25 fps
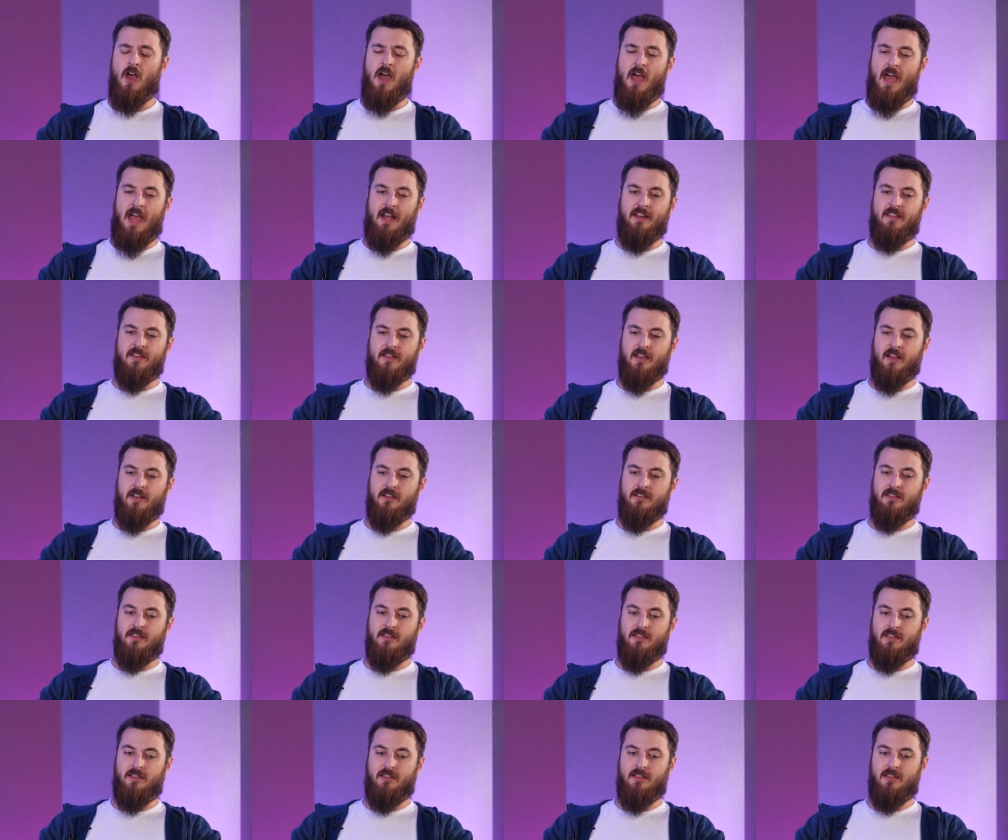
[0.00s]
And he said
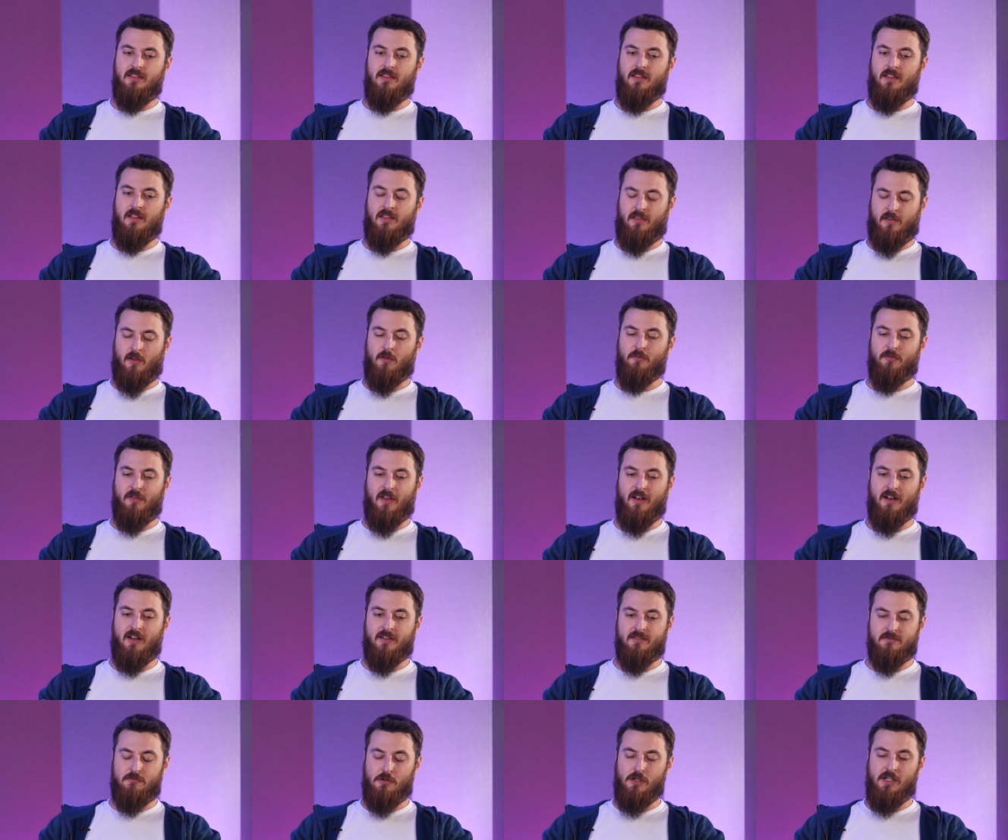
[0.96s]
something
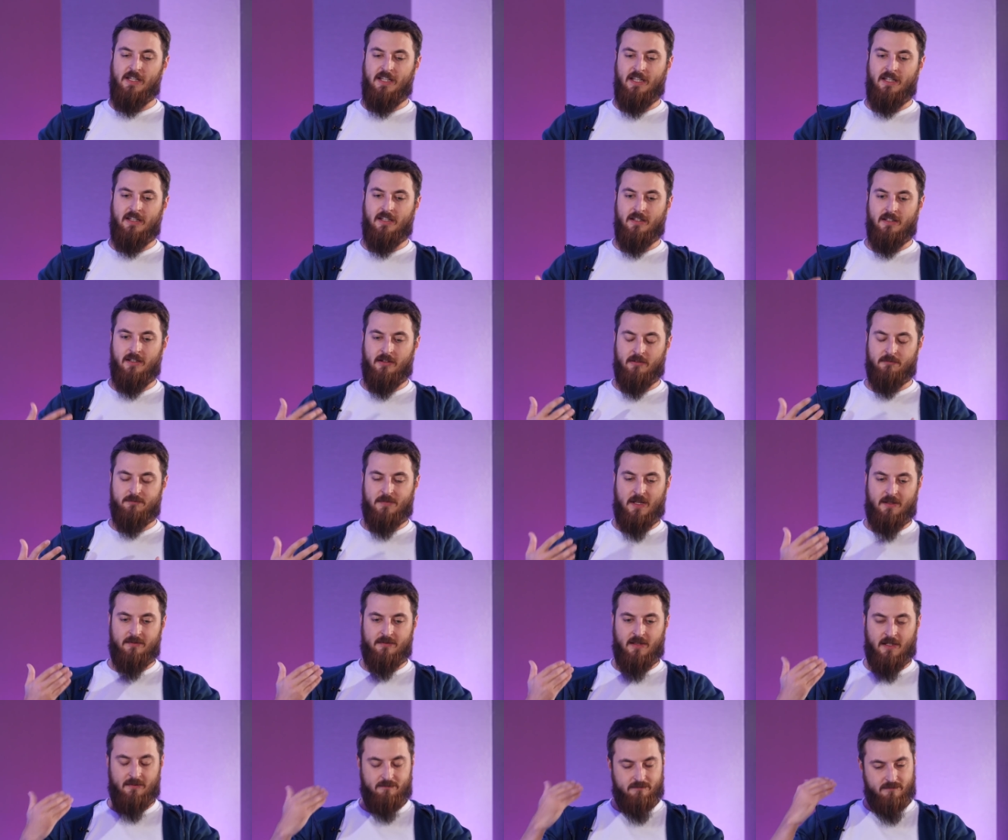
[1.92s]
that really,
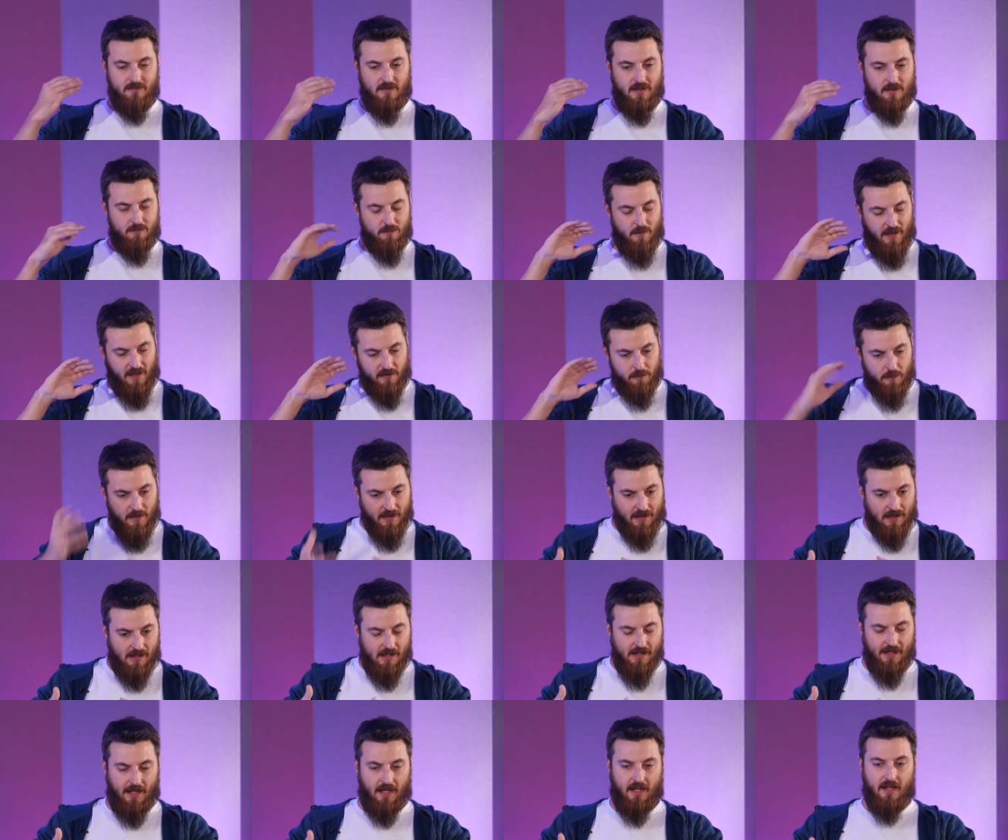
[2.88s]
that makes me
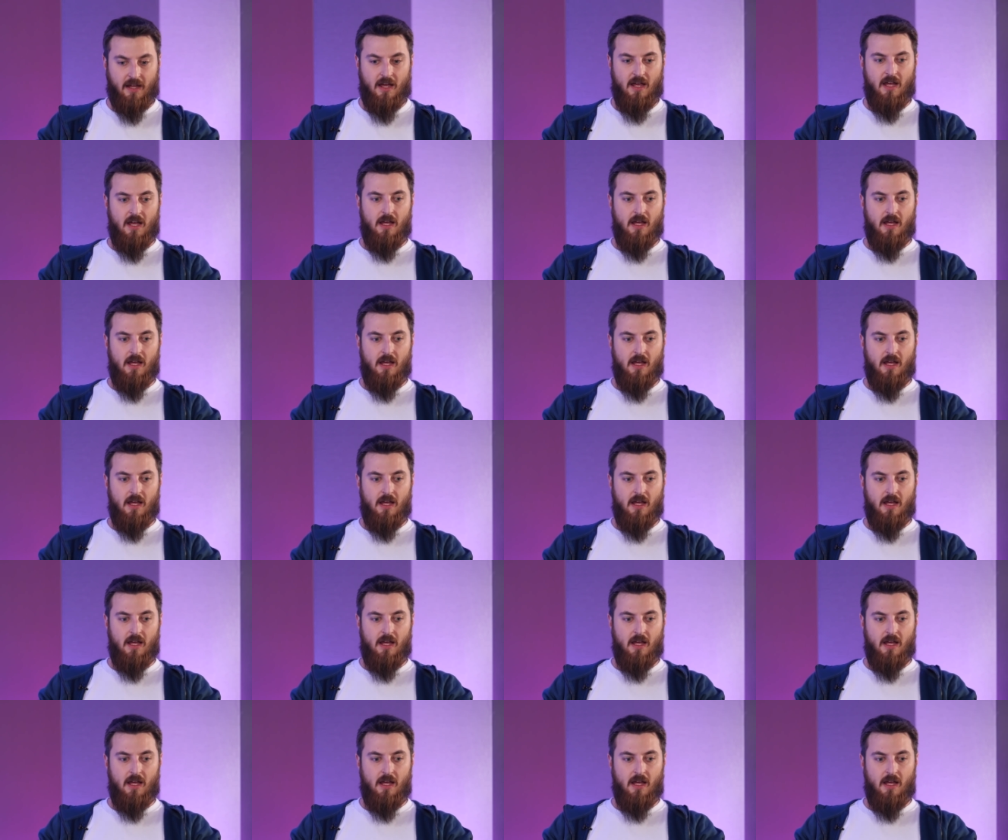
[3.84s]
click.